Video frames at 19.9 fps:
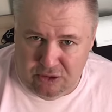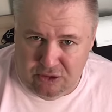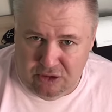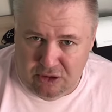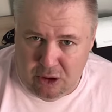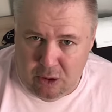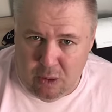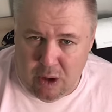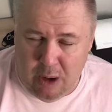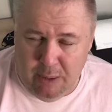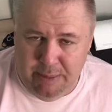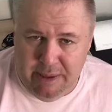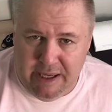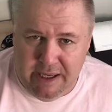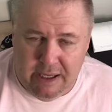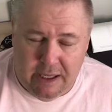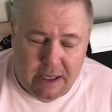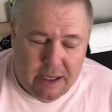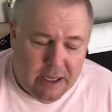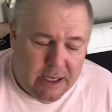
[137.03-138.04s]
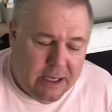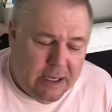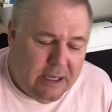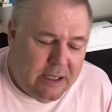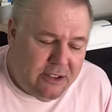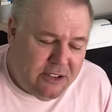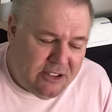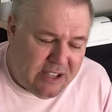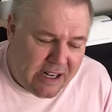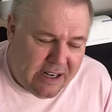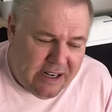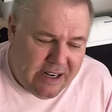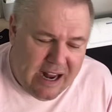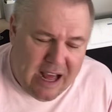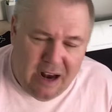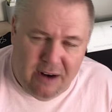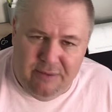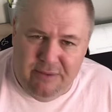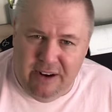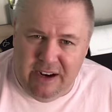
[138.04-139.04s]
So I'll be sending
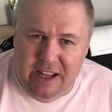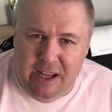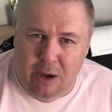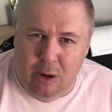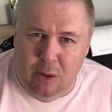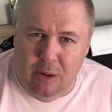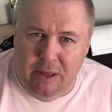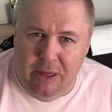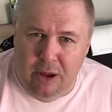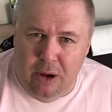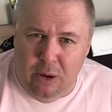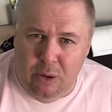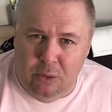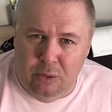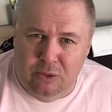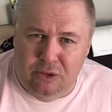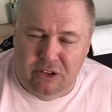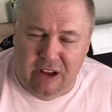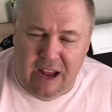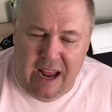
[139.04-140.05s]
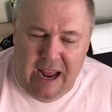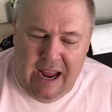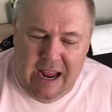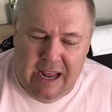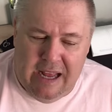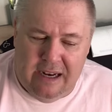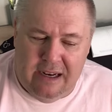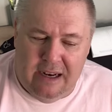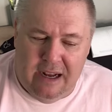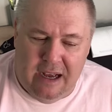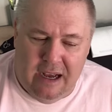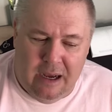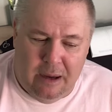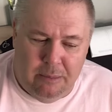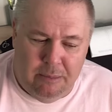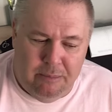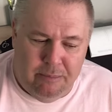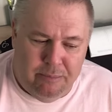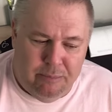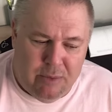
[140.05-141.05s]
out a video of those, and
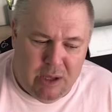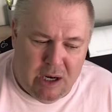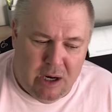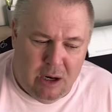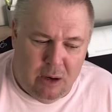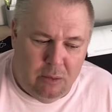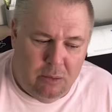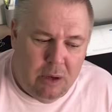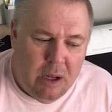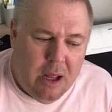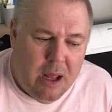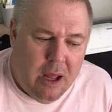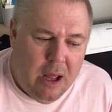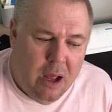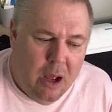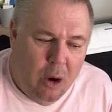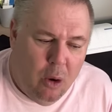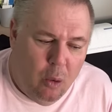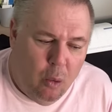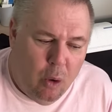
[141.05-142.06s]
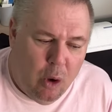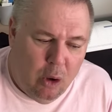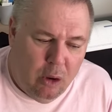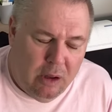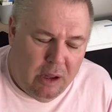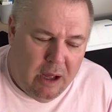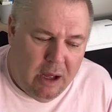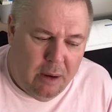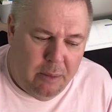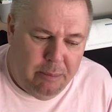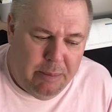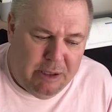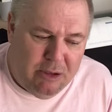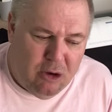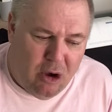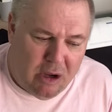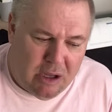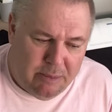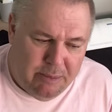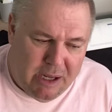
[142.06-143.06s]
we'll be
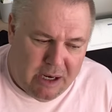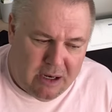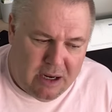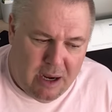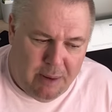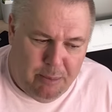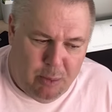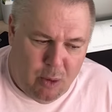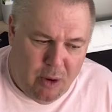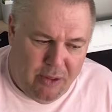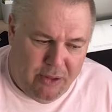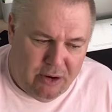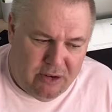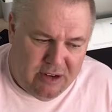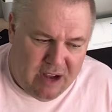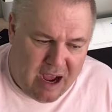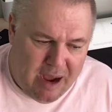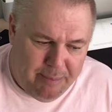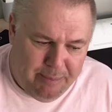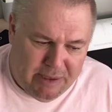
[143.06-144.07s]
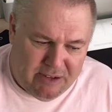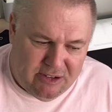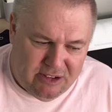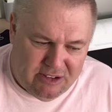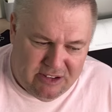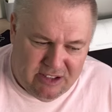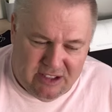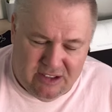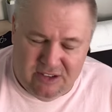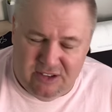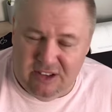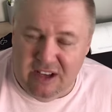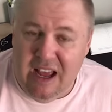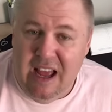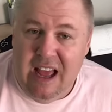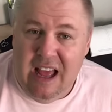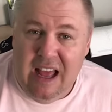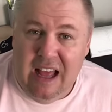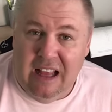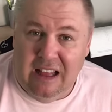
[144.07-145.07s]
talking about a couple other topics as this
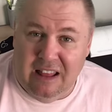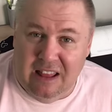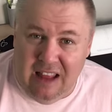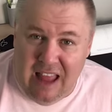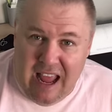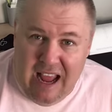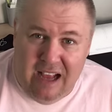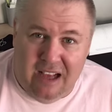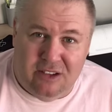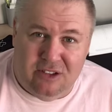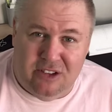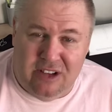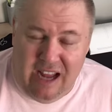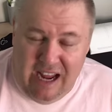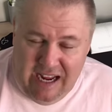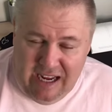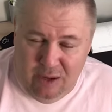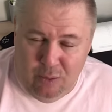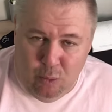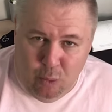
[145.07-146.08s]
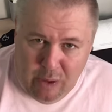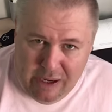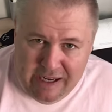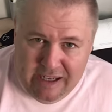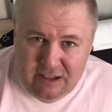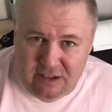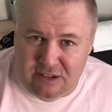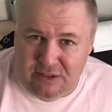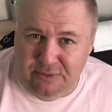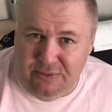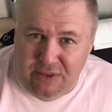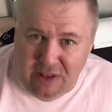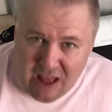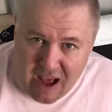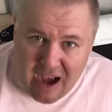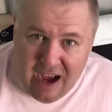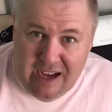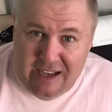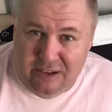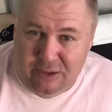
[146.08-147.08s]
last 8 weeks
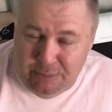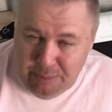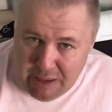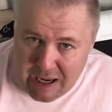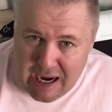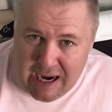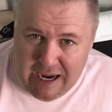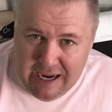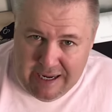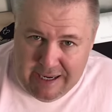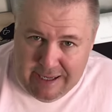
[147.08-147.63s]
flies by.